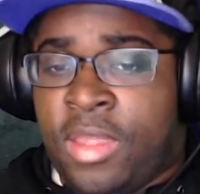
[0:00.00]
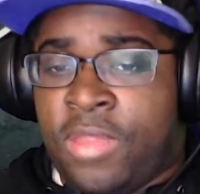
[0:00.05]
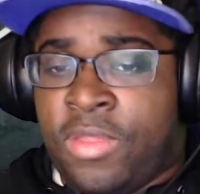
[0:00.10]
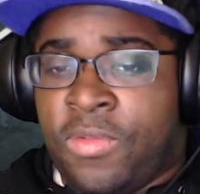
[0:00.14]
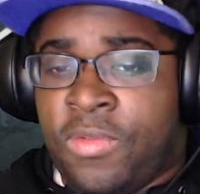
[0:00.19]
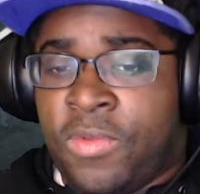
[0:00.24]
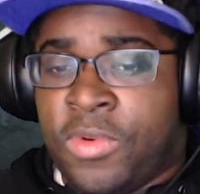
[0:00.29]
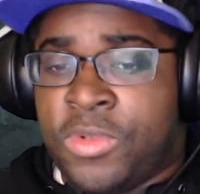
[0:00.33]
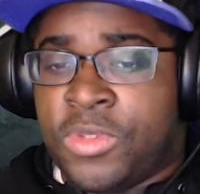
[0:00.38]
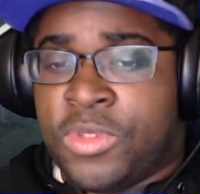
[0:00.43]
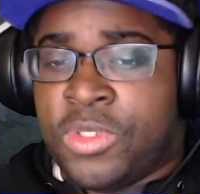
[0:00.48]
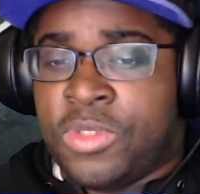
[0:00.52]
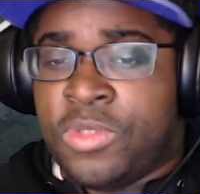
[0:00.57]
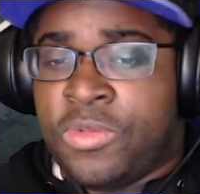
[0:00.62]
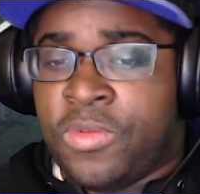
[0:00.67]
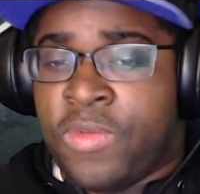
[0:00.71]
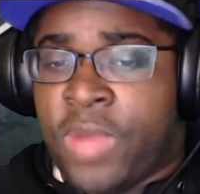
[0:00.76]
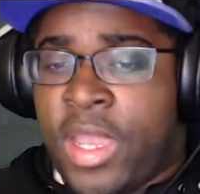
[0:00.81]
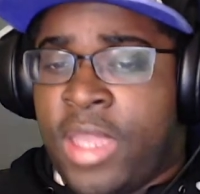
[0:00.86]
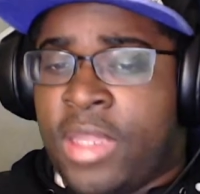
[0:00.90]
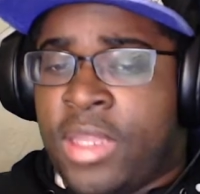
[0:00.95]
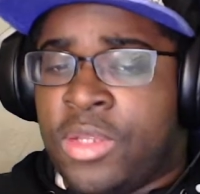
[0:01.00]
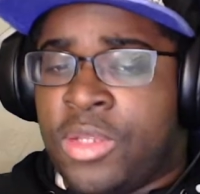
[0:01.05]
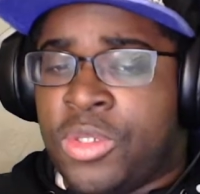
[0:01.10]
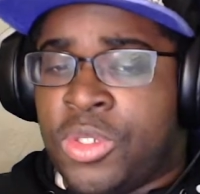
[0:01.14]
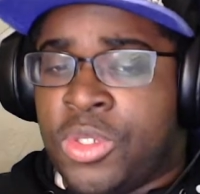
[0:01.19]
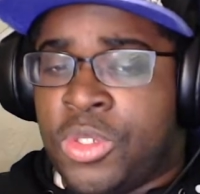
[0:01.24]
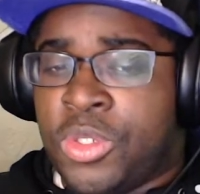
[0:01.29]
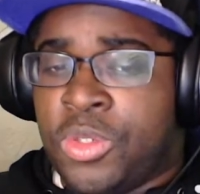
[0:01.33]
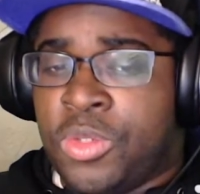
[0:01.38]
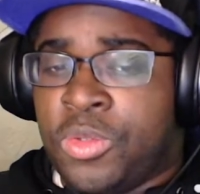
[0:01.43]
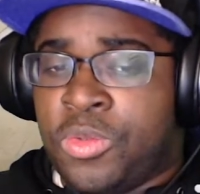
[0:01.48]
throws you right
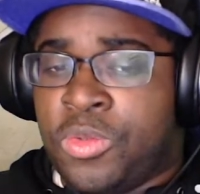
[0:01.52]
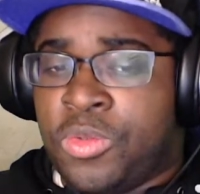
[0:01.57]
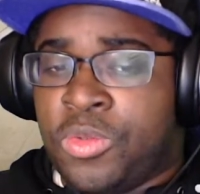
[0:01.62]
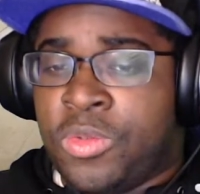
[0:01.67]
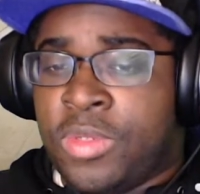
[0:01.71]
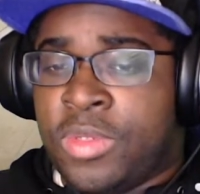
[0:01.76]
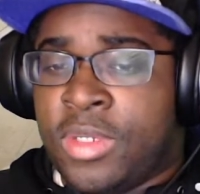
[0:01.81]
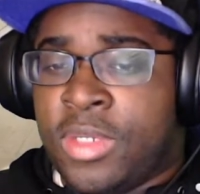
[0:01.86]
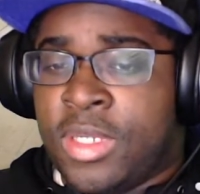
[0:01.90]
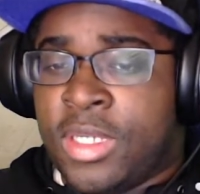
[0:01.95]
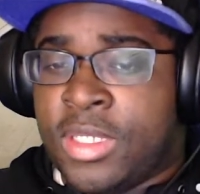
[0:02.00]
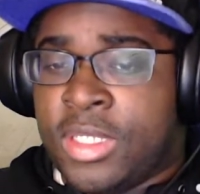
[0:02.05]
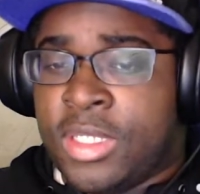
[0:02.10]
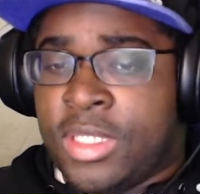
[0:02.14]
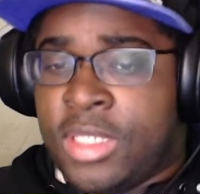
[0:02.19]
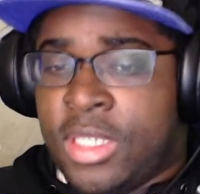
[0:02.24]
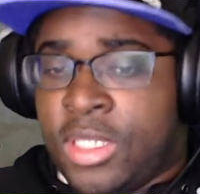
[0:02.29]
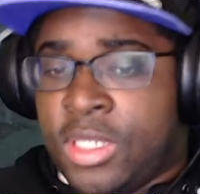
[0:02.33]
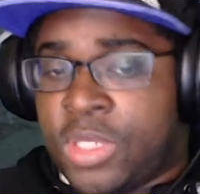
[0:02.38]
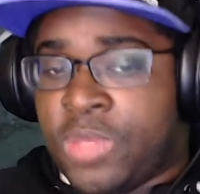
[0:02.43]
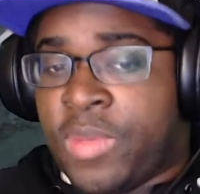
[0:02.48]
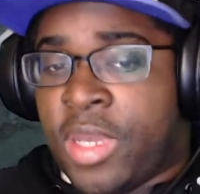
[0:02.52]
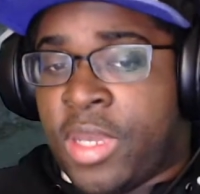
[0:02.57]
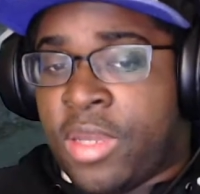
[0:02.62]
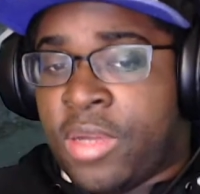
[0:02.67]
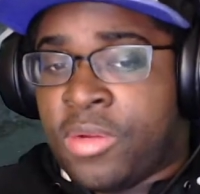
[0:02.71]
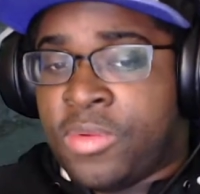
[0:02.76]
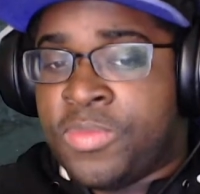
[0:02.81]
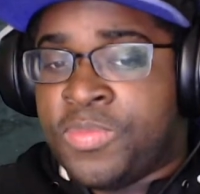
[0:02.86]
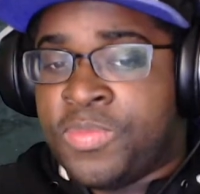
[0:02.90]
into a siege battle.